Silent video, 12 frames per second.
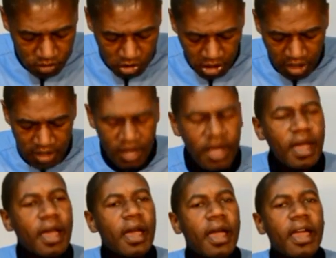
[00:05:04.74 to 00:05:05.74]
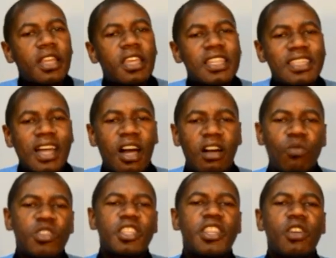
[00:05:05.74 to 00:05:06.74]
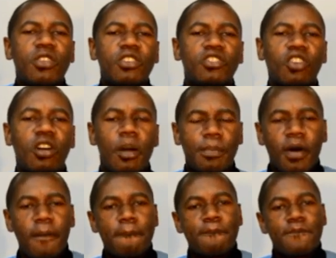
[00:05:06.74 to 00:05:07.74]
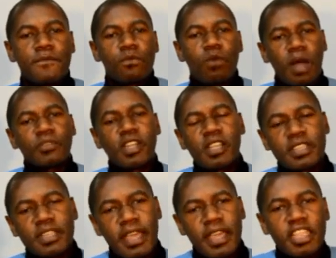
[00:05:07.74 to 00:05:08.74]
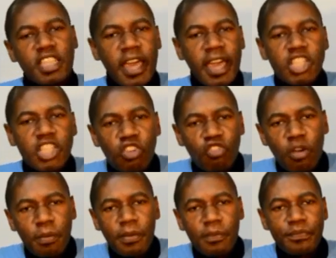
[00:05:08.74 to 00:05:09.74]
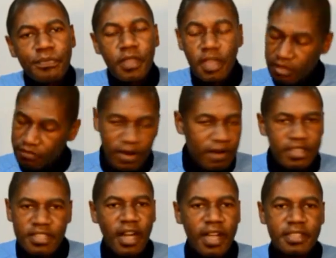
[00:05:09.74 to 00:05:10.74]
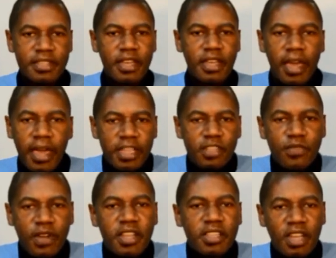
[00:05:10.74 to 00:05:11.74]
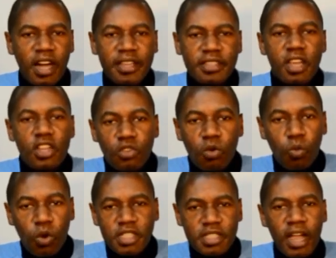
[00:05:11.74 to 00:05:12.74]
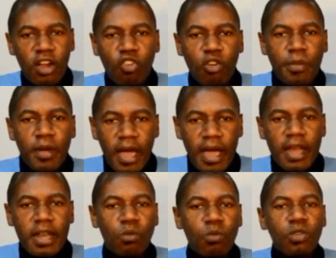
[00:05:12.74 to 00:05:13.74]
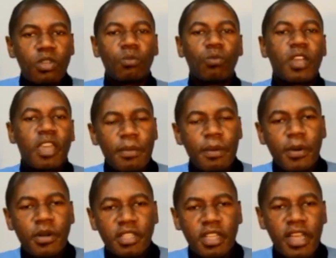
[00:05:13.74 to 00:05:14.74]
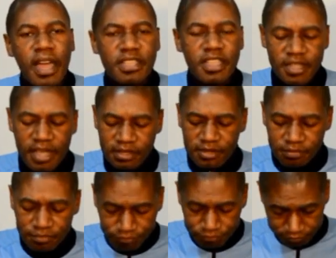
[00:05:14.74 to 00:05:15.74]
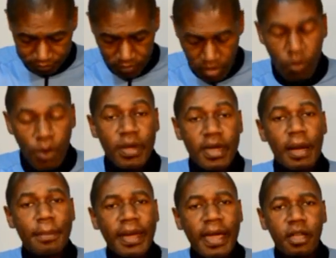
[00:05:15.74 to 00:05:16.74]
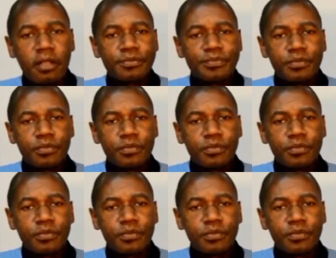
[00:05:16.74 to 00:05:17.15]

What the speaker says: China and Qatar was a 0-0 draw. But what I'm trying to say, in the Asian group, it's very tight. So watch that group and we'll keep you posted at this end. When we come back,